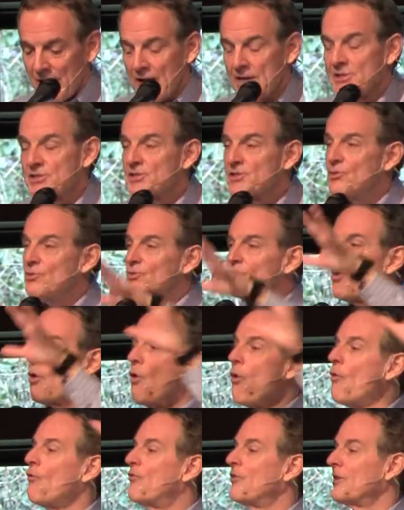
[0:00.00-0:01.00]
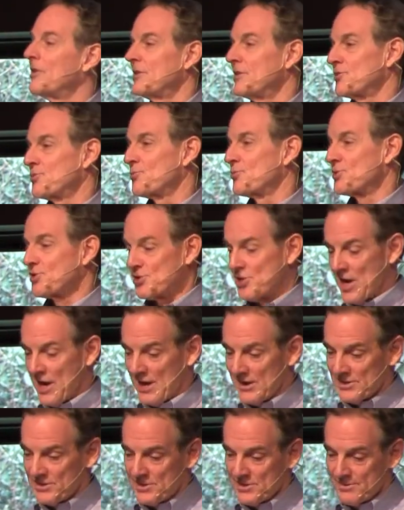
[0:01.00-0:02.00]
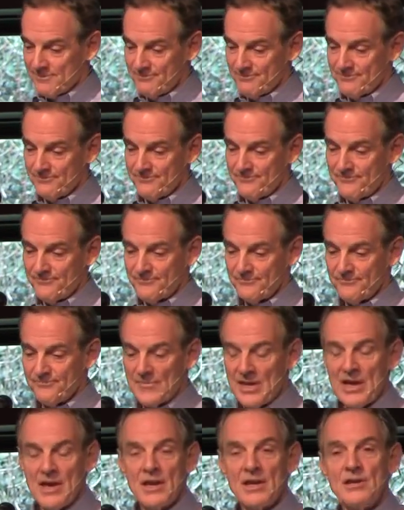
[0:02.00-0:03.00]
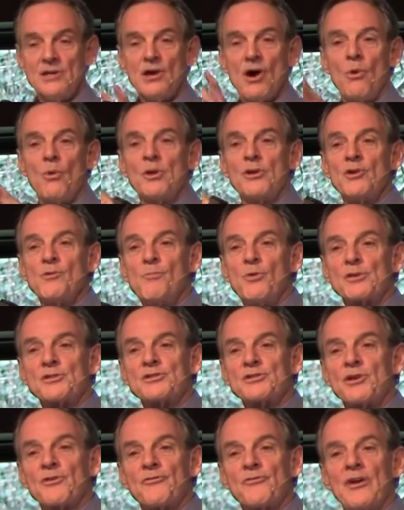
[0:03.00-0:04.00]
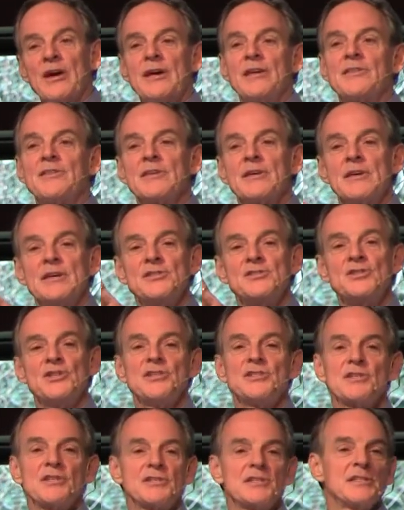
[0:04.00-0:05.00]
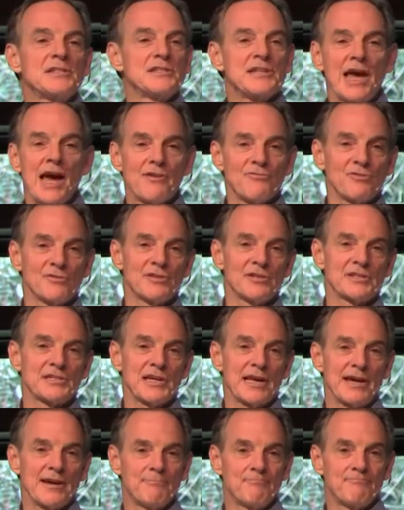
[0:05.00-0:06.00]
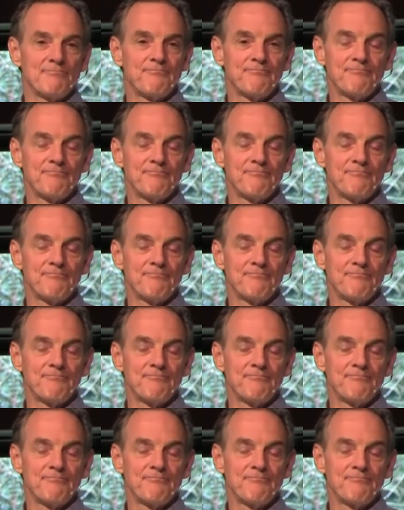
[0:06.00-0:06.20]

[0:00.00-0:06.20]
and soon the whole village was changed. No one who puts their faith in Jesus is ever the same.